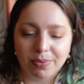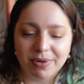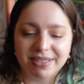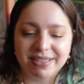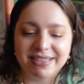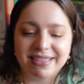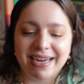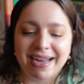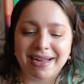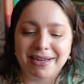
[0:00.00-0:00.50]

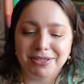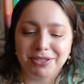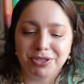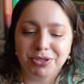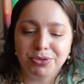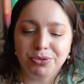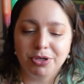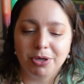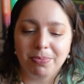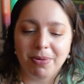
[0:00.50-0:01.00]
was
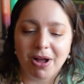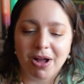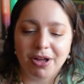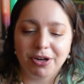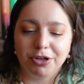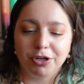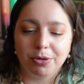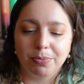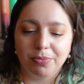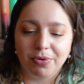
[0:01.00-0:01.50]
tattooed
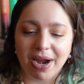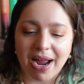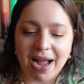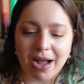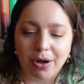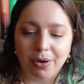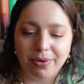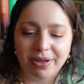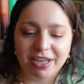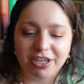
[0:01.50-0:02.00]
upon her
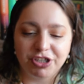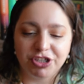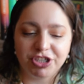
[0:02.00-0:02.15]
brow in a